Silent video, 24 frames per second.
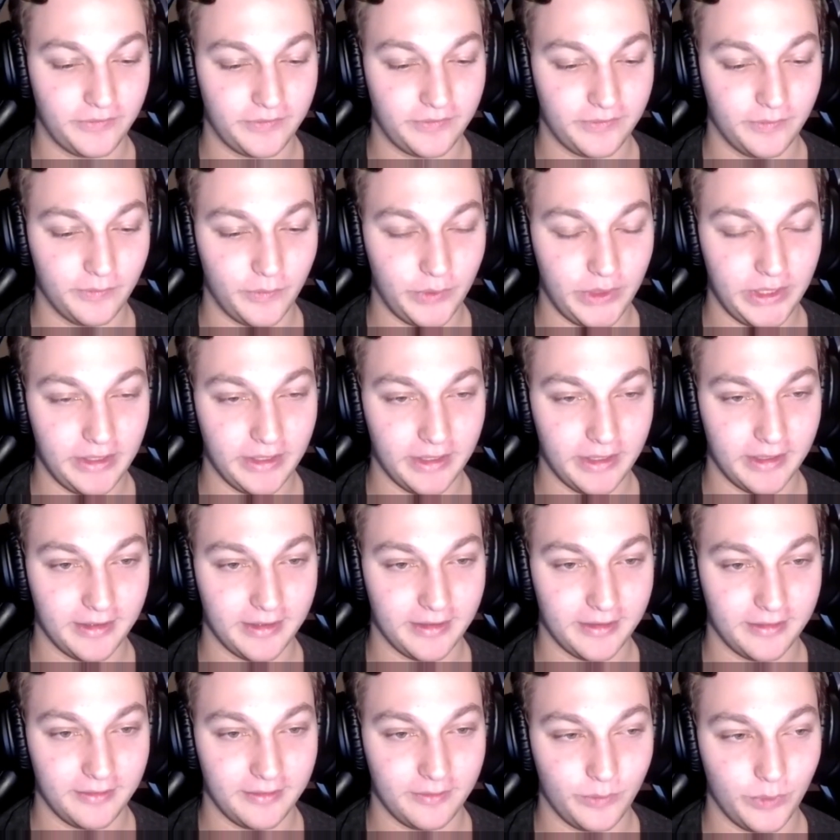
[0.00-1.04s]

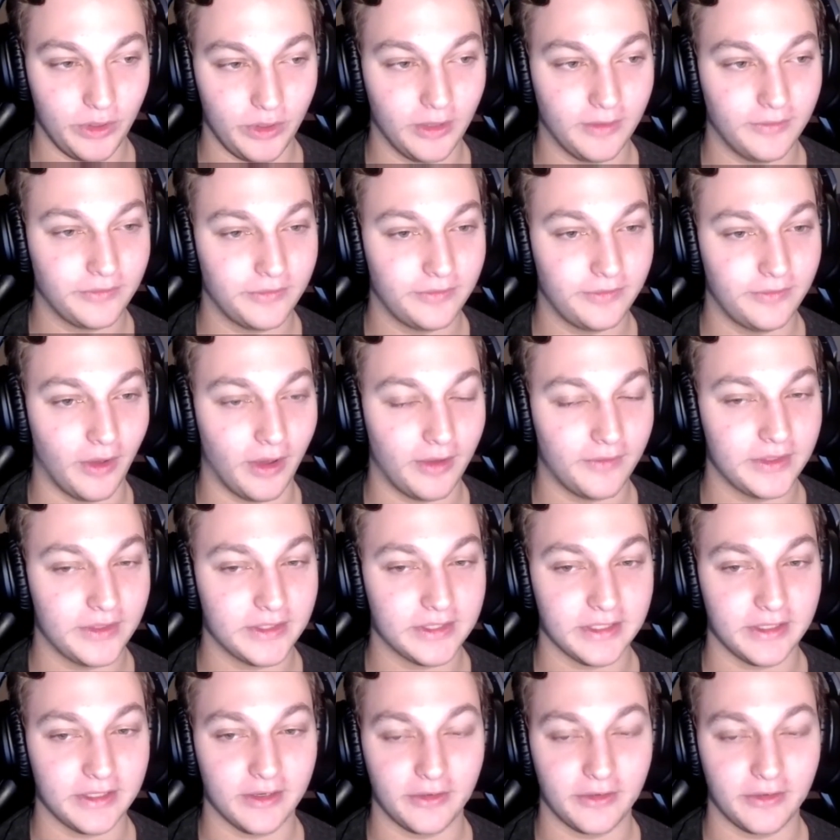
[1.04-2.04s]
We love obviously our